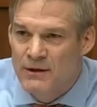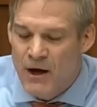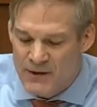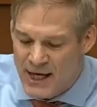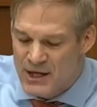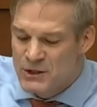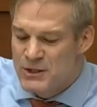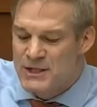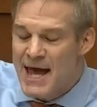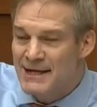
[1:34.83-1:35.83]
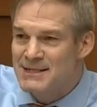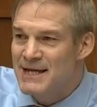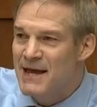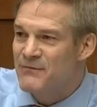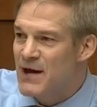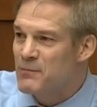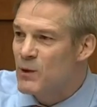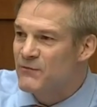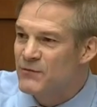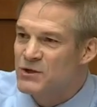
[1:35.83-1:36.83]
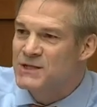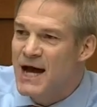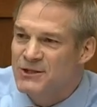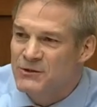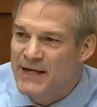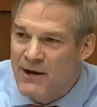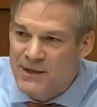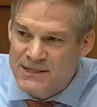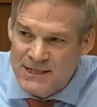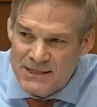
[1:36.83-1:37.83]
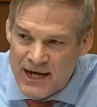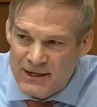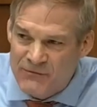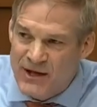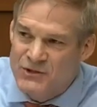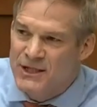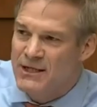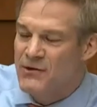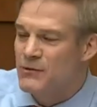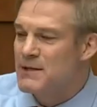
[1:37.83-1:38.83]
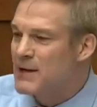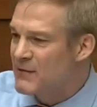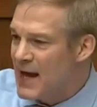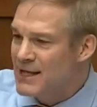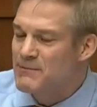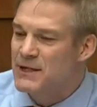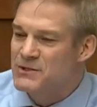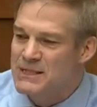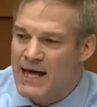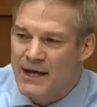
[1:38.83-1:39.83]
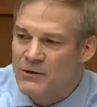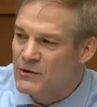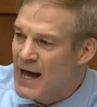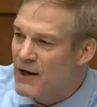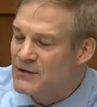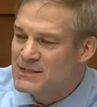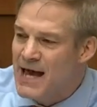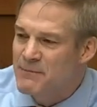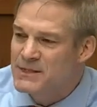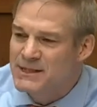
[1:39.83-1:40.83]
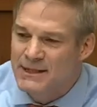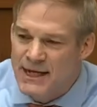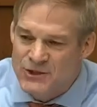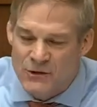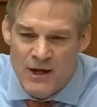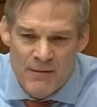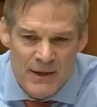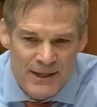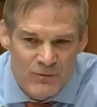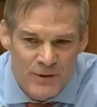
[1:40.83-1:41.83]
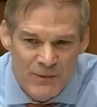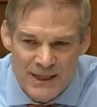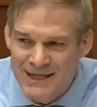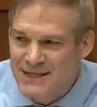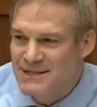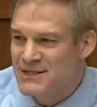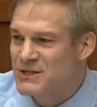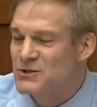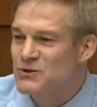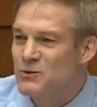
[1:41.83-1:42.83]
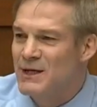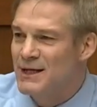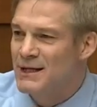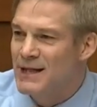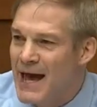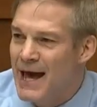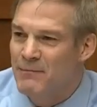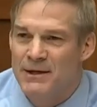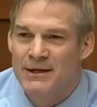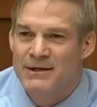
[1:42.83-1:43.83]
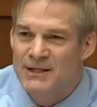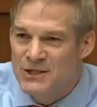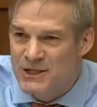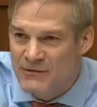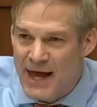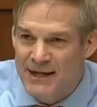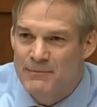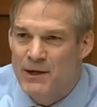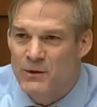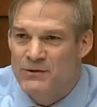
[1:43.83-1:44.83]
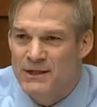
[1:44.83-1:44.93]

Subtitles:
Okay. Next day, February 1st, Dr. Gary sends Dr. Fauci another email. That email says, I don't know how this happens in nature, but it would be easy to do in a lab. Did he share that email with you,